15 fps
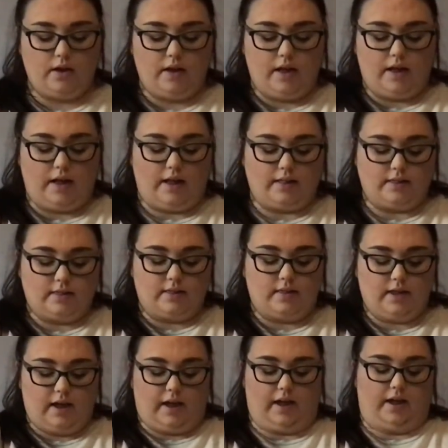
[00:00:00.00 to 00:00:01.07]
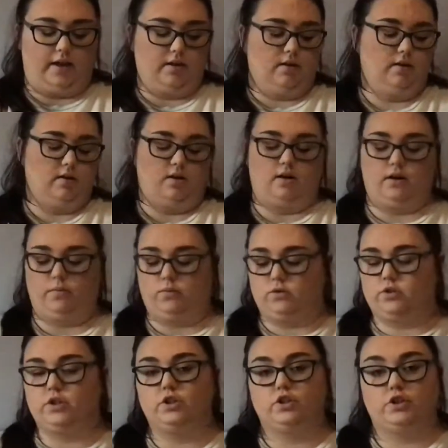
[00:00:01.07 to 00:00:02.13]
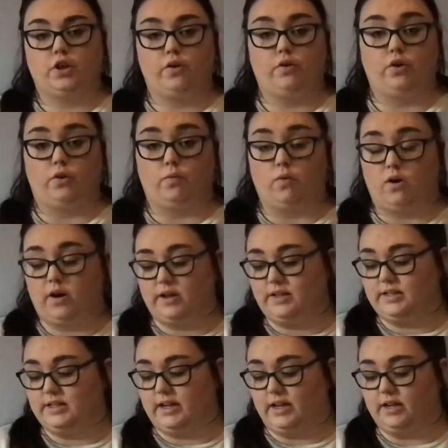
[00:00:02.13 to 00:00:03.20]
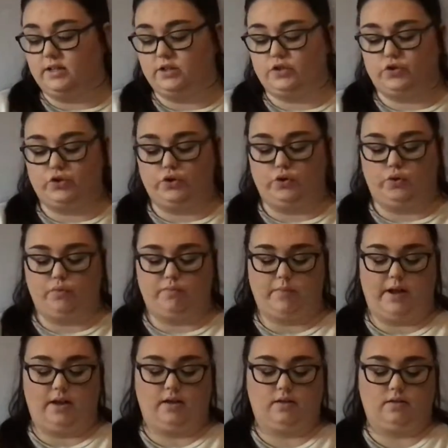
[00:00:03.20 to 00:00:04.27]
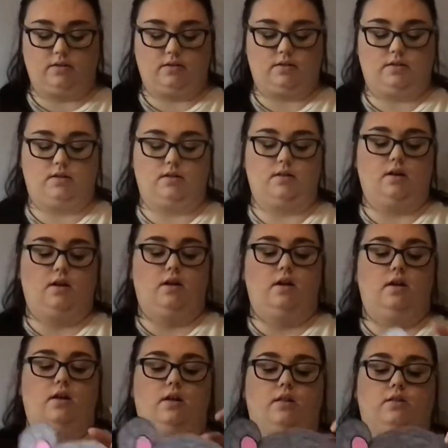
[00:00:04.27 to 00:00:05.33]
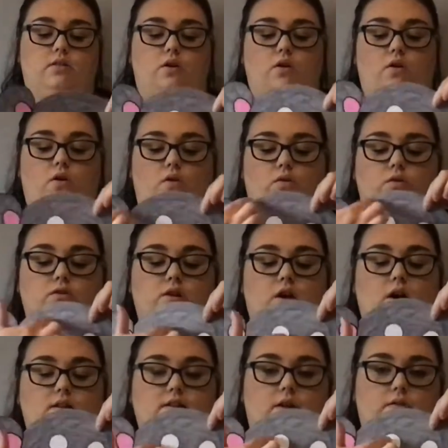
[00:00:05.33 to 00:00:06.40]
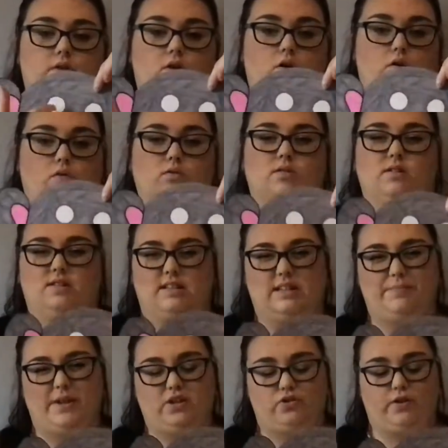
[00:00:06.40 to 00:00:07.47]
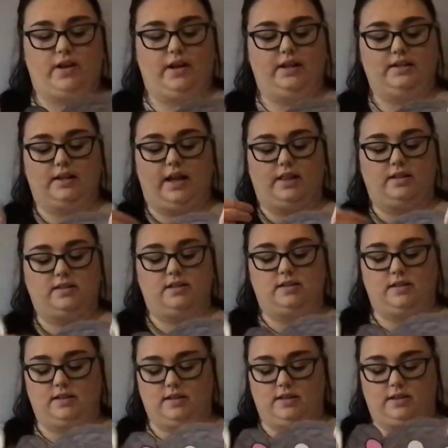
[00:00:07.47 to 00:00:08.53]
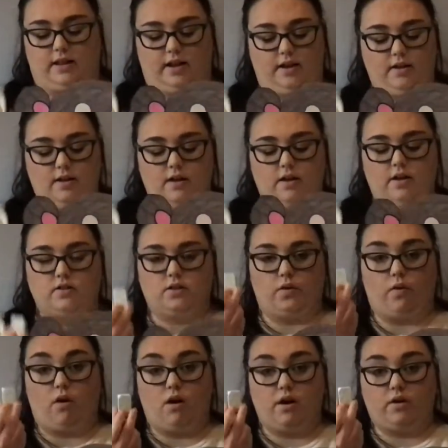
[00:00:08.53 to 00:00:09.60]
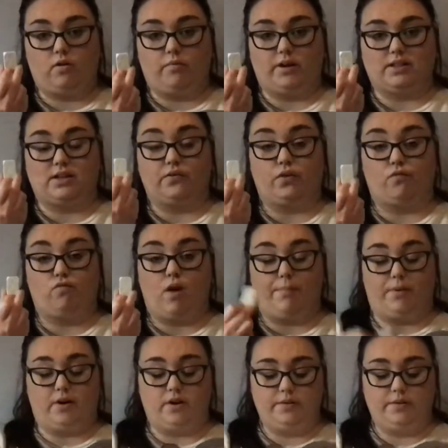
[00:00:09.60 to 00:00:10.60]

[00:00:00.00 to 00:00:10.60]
and then I will just show you what I did to make the hole, to cut out the holes, because it's a bit tricky to get the scissors in there. So I got myself a rubber